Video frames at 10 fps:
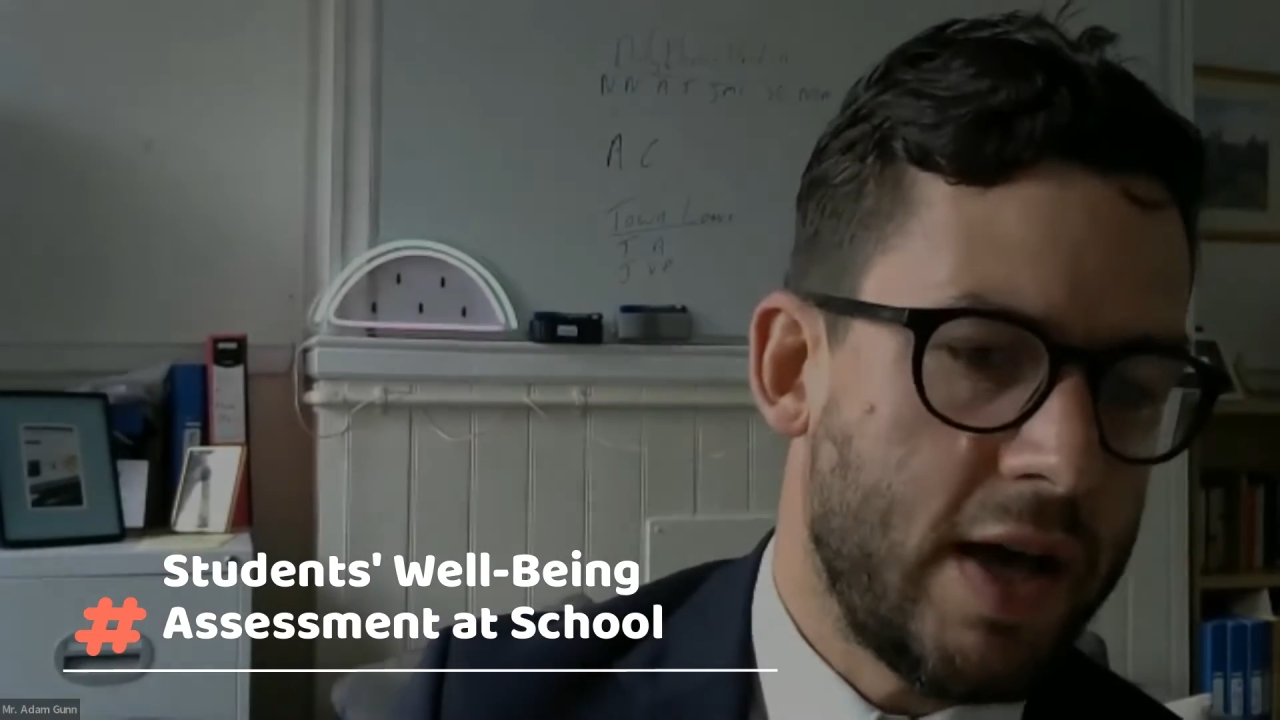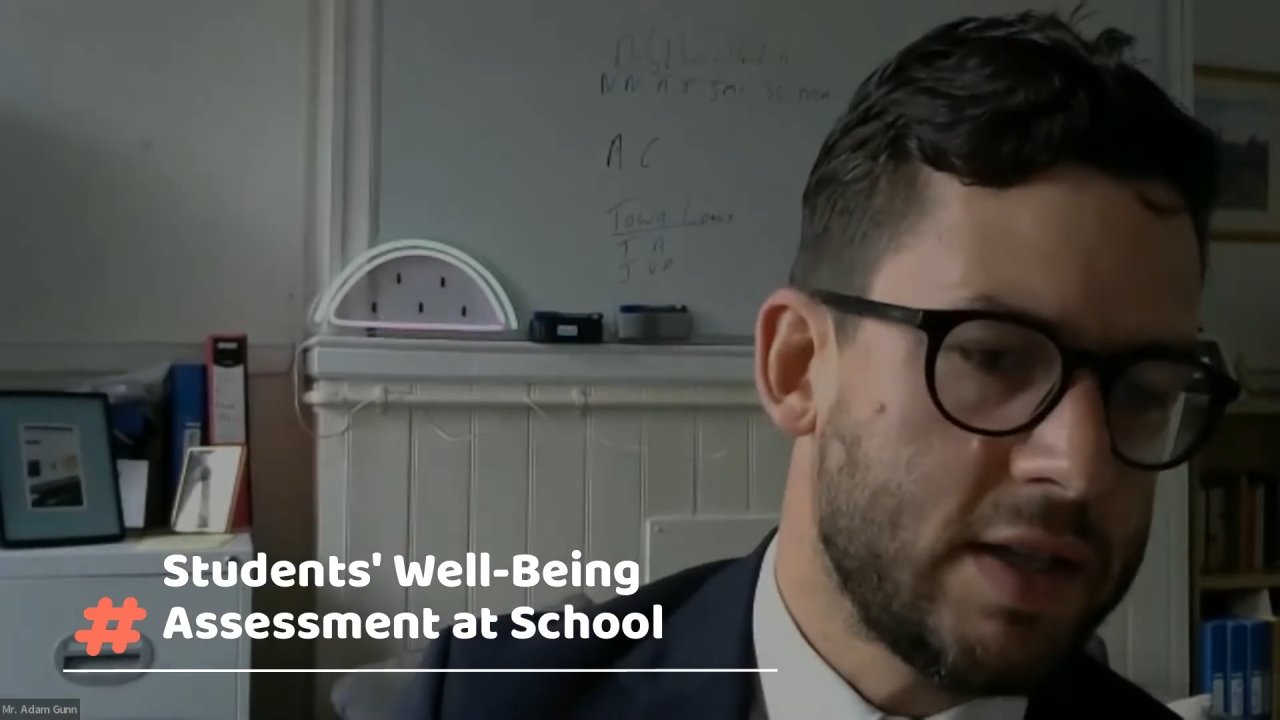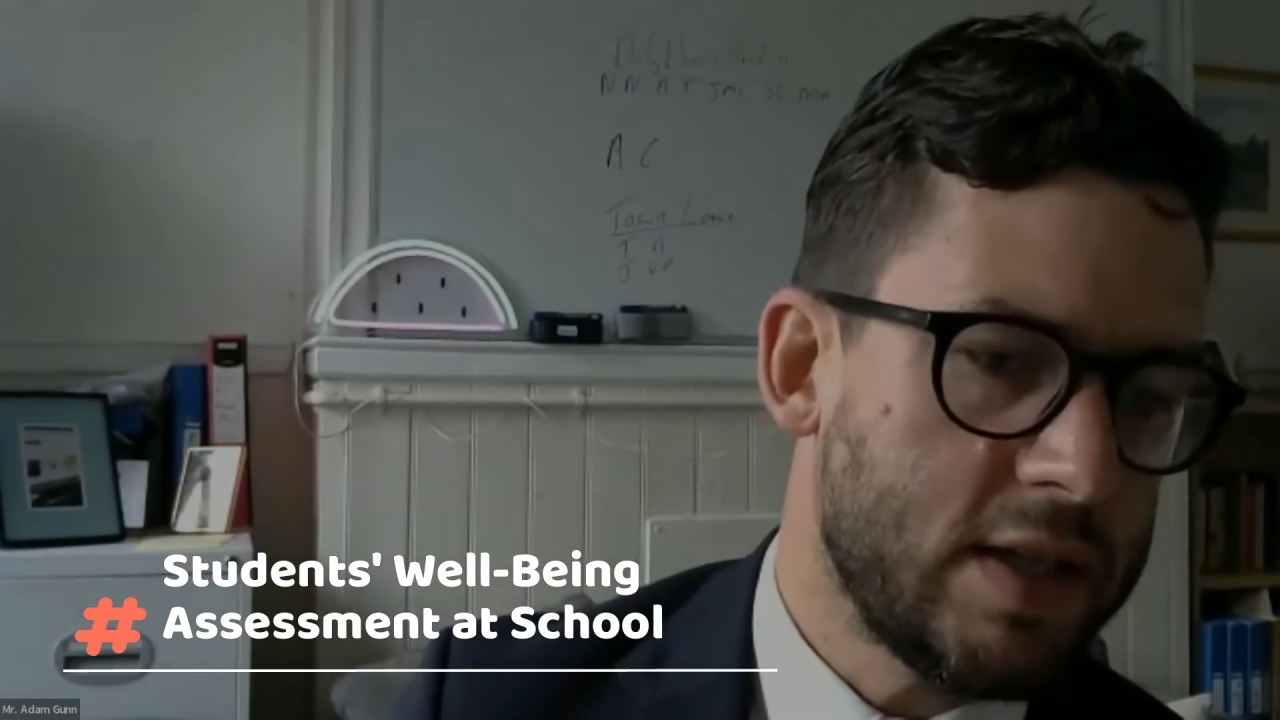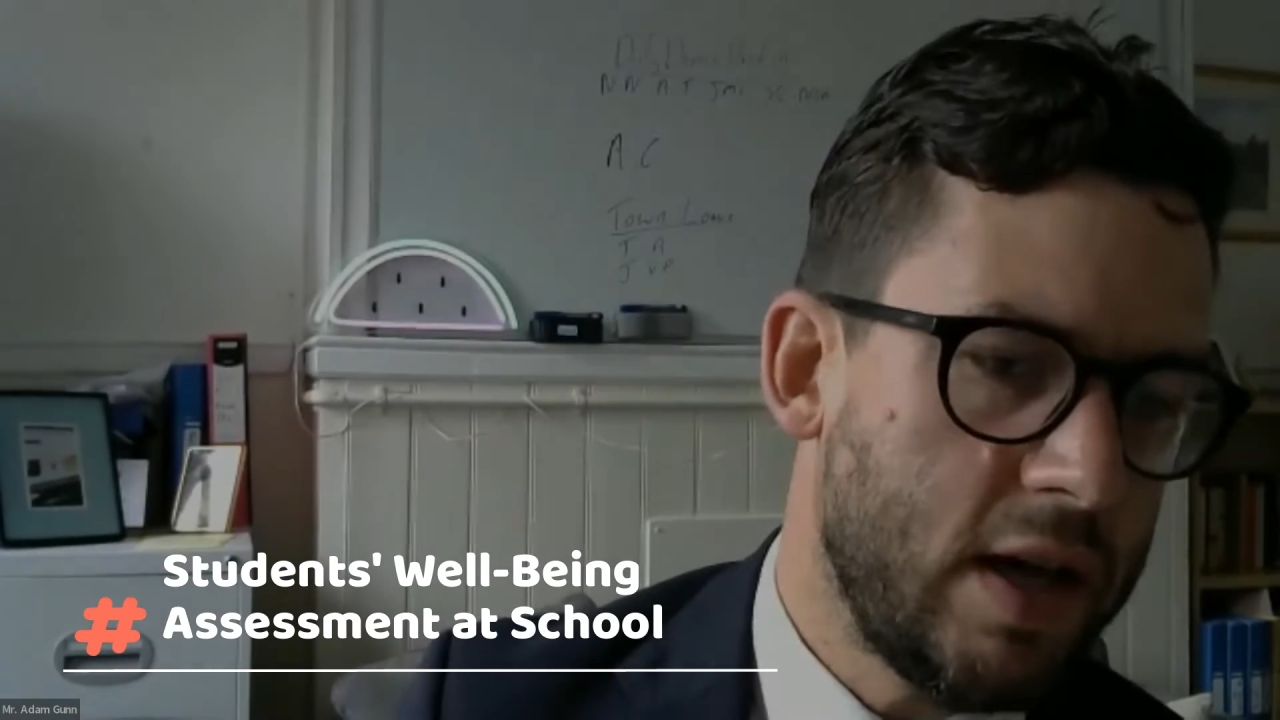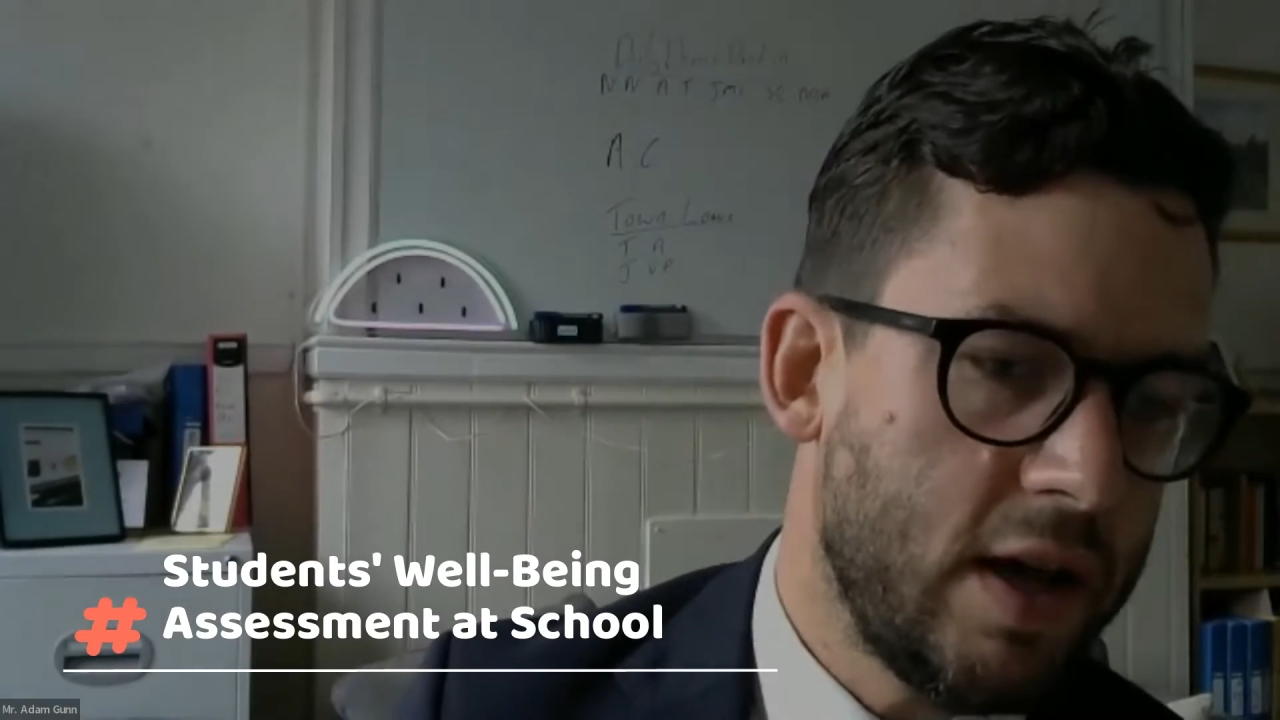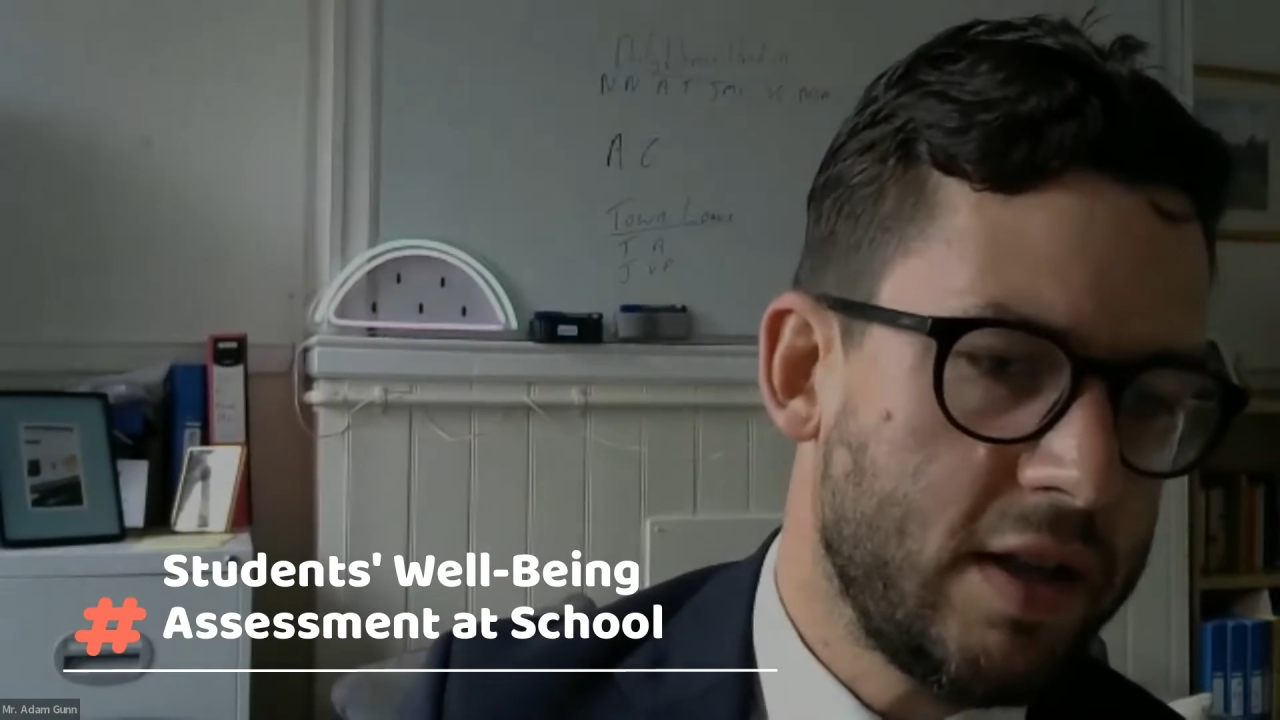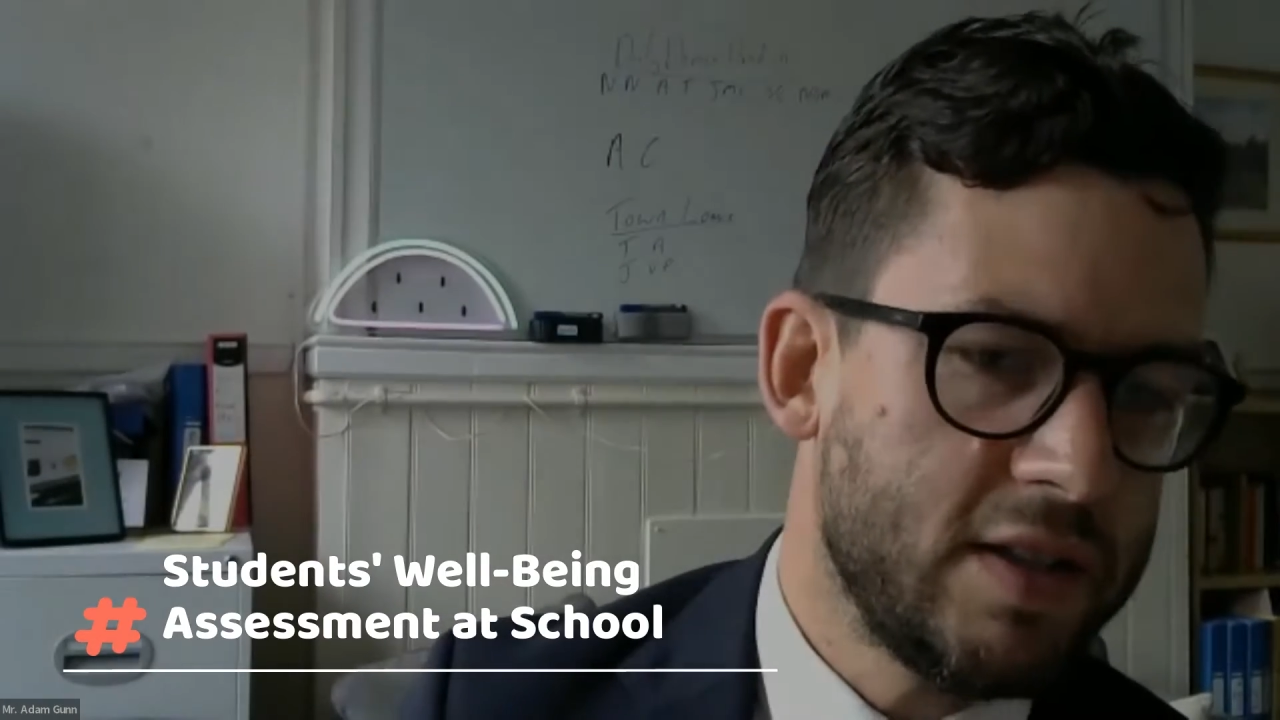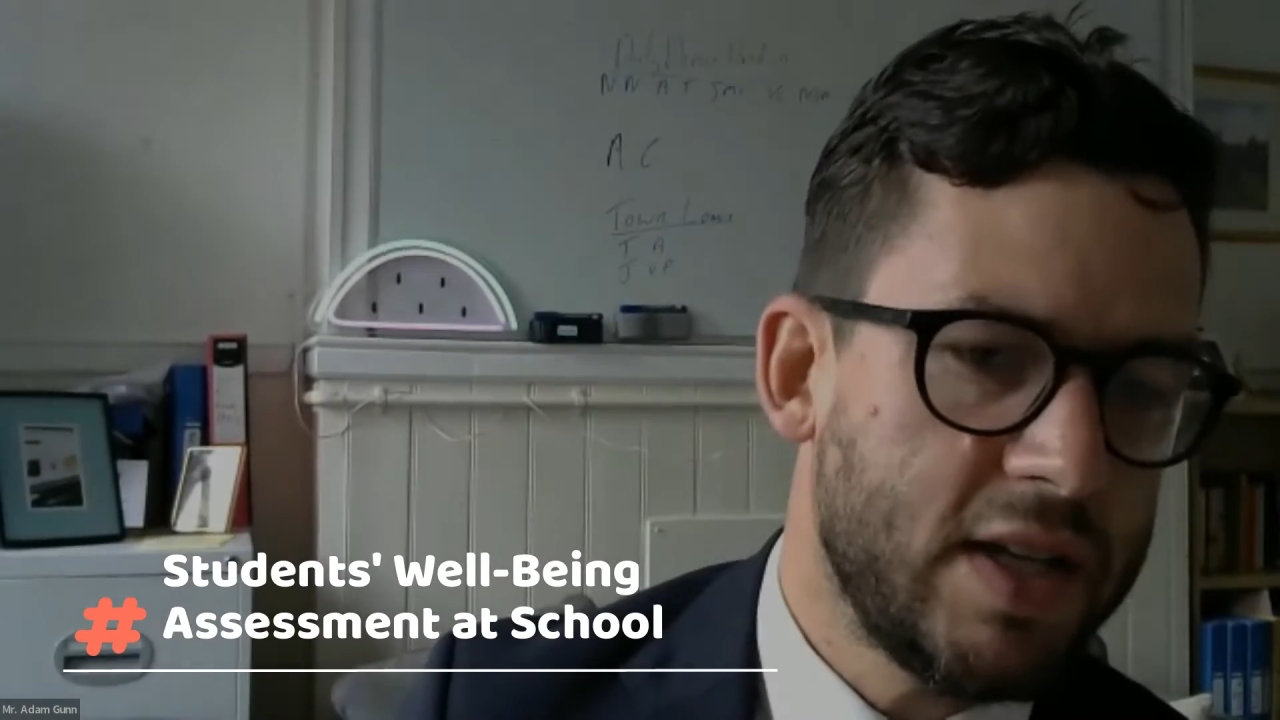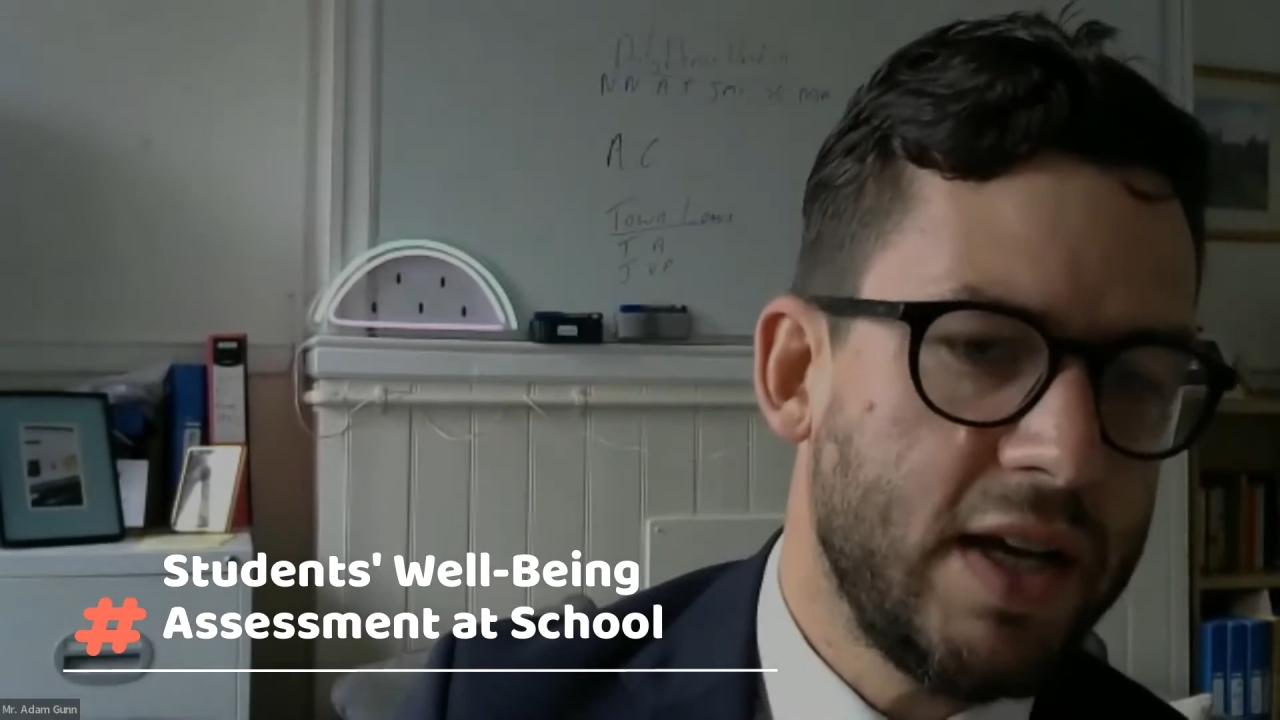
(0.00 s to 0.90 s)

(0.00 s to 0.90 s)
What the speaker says: that the